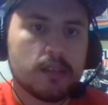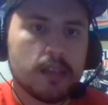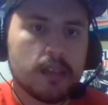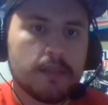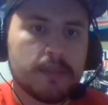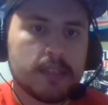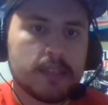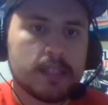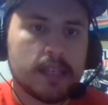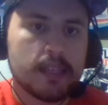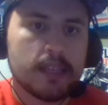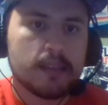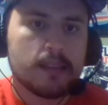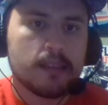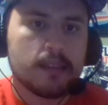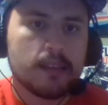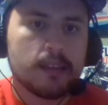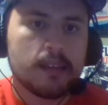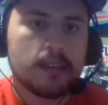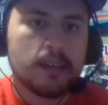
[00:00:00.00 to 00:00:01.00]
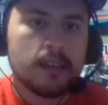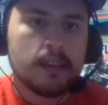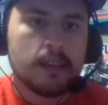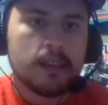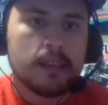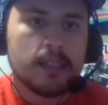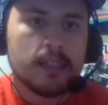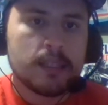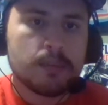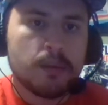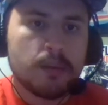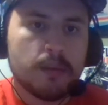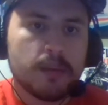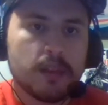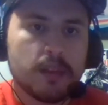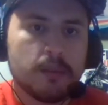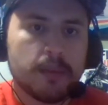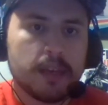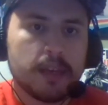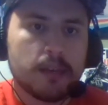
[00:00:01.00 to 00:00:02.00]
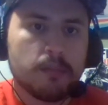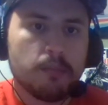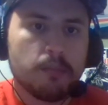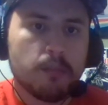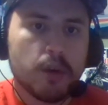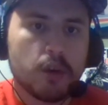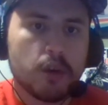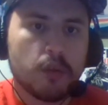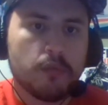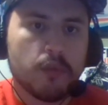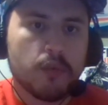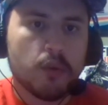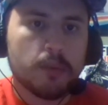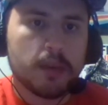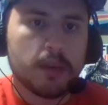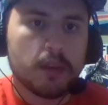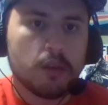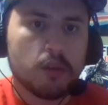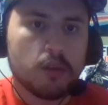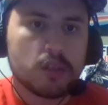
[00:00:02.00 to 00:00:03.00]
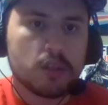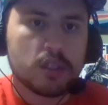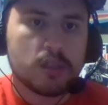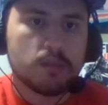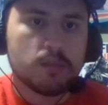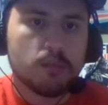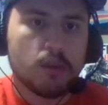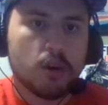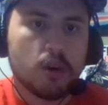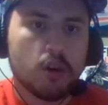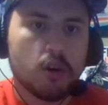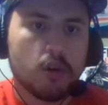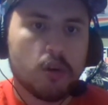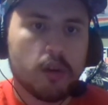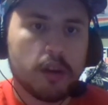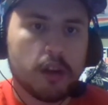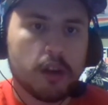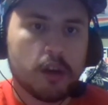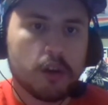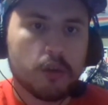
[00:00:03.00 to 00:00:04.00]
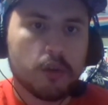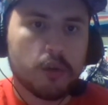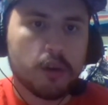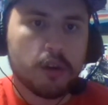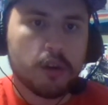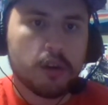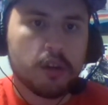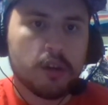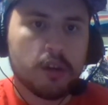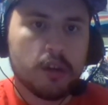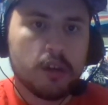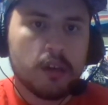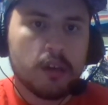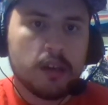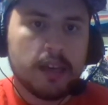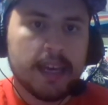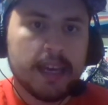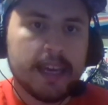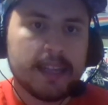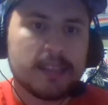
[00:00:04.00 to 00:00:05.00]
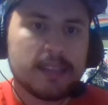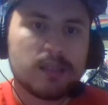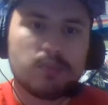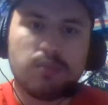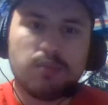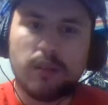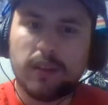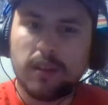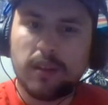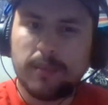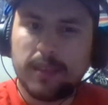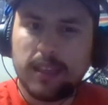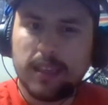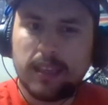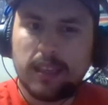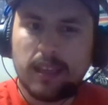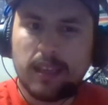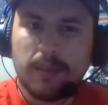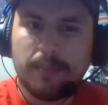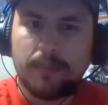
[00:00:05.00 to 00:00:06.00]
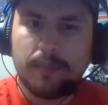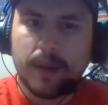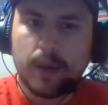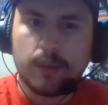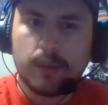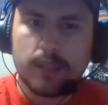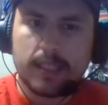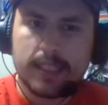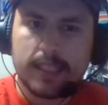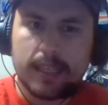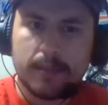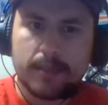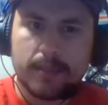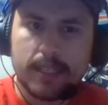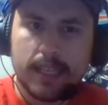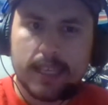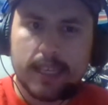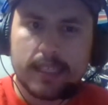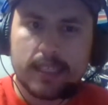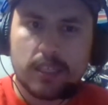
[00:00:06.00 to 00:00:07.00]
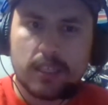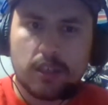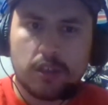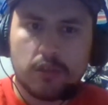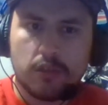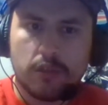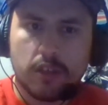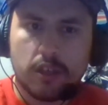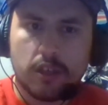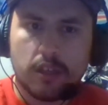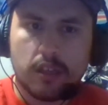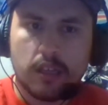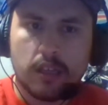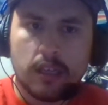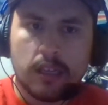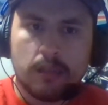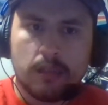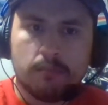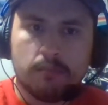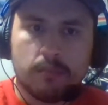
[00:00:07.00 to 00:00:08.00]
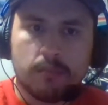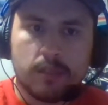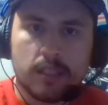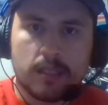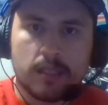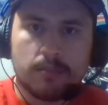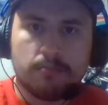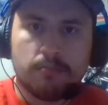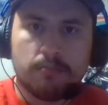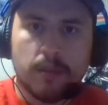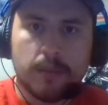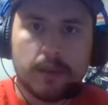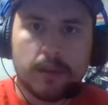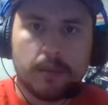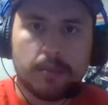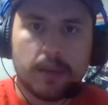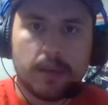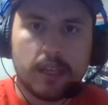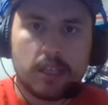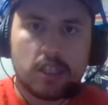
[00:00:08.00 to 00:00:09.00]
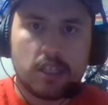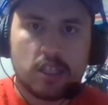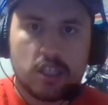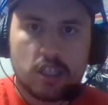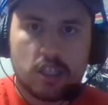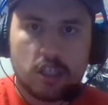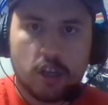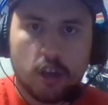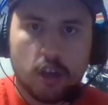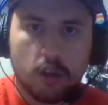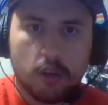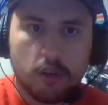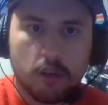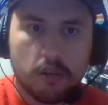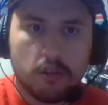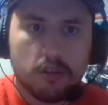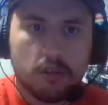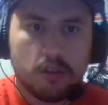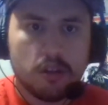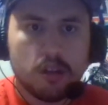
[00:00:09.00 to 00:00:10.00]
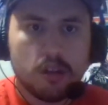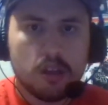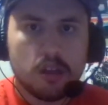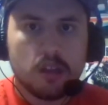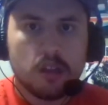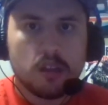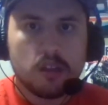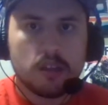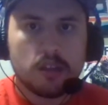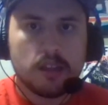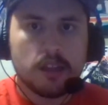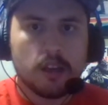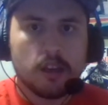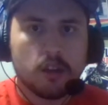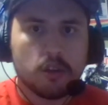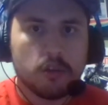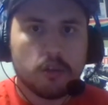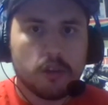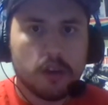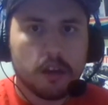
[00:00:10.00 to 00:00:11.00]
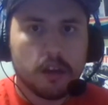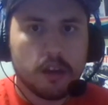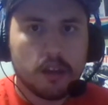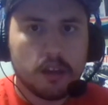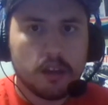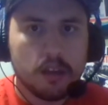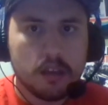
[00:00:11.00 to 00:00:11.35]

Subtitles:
if he's not, he's probably gonna make Mercophobia look small in Alderaan, and it's probably gonna be about the same size as Alderaan, just maybe a pinch taller than Alderaan.